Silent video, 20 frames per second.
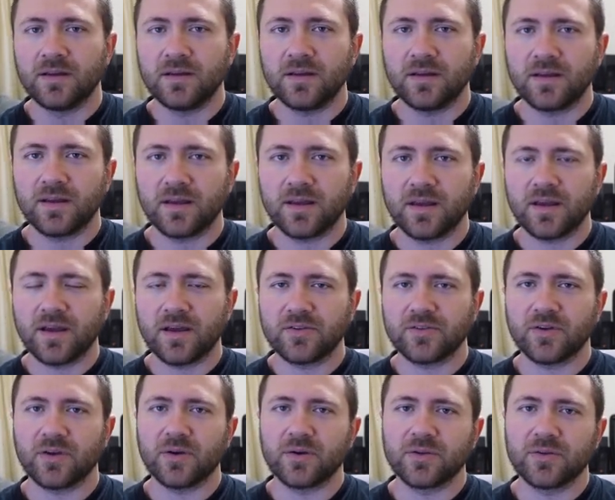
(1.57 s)
Hey, how's it
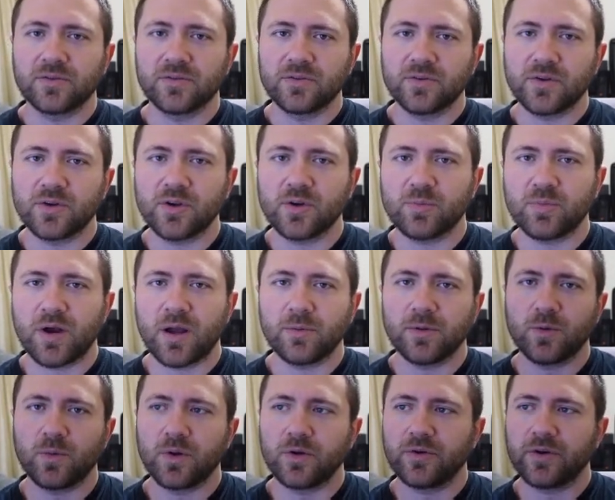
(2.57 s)
going? So you're probably
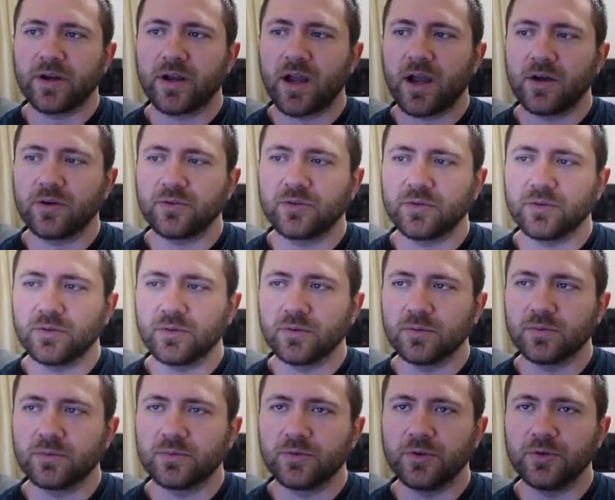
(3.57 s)
wondering how to
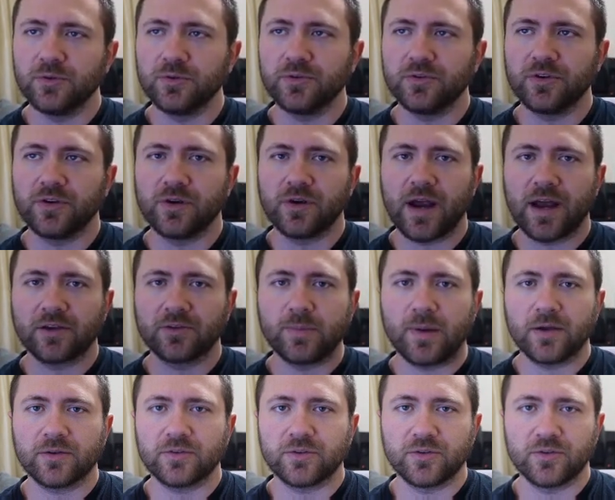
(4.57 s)
use your
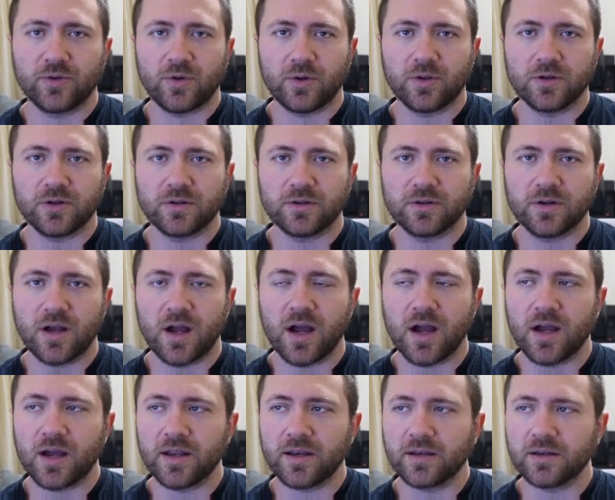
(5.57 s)
Xbox controller
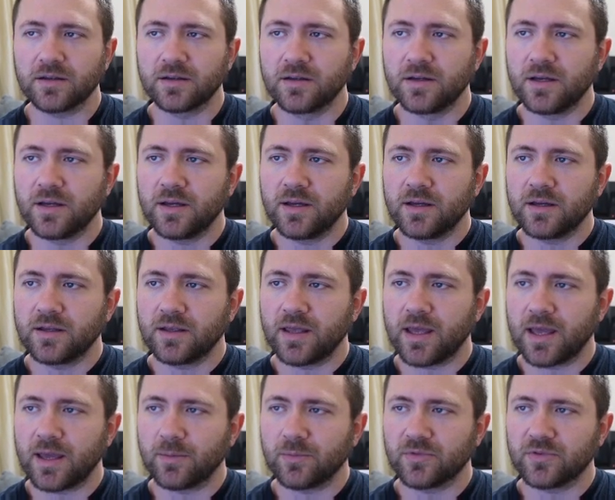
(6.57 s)
on
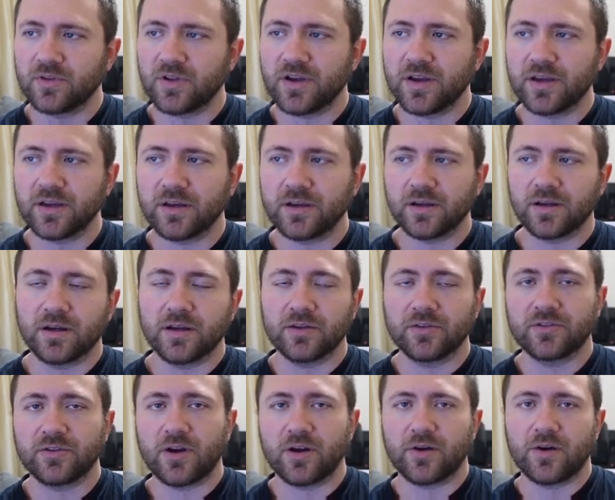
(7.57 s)
games like
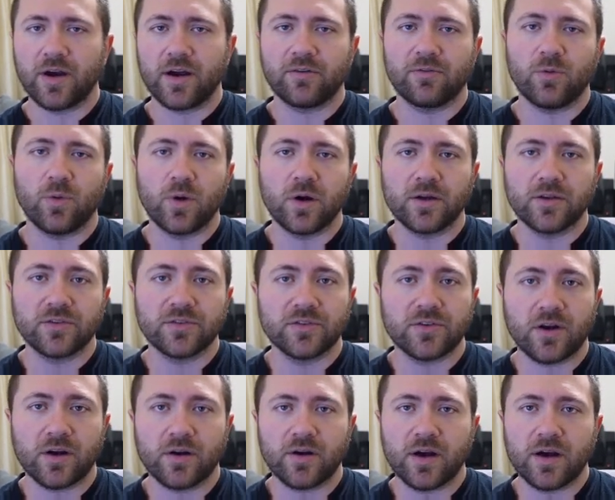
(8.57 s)
StarCraft I,
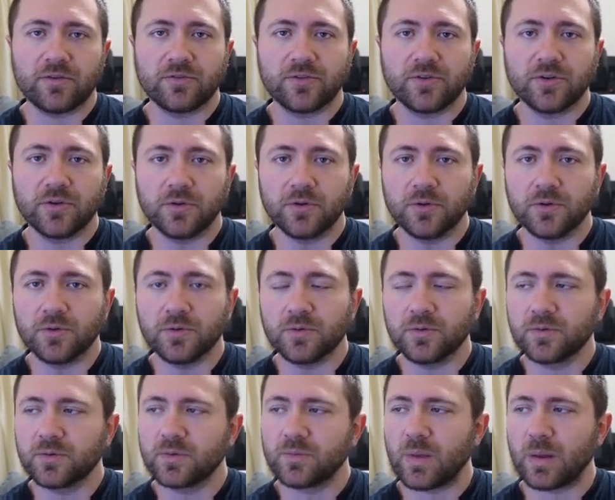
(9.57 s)
StarCraft II,
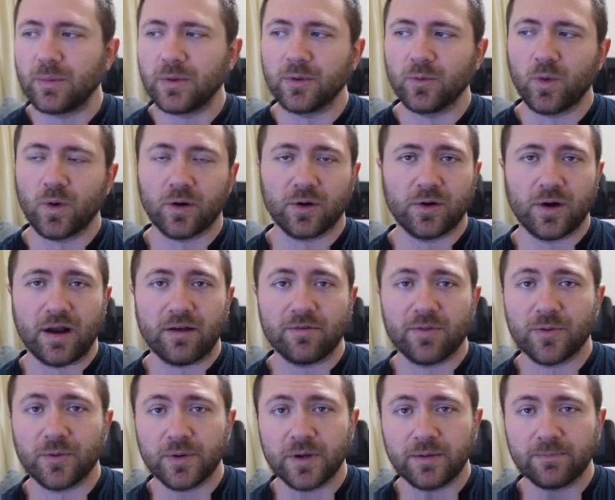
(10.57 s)
maybe WarCraft
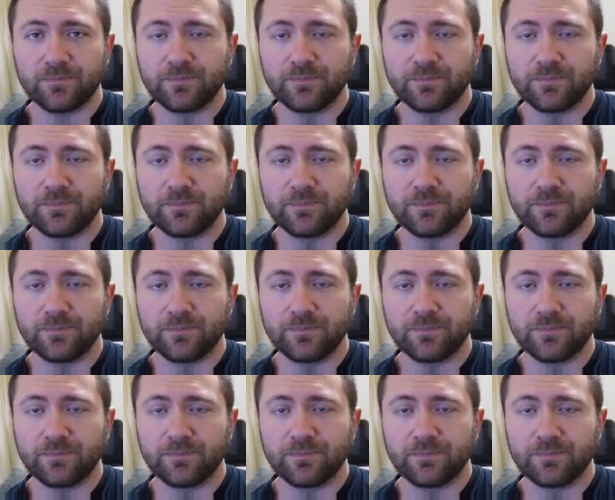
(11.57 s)
III.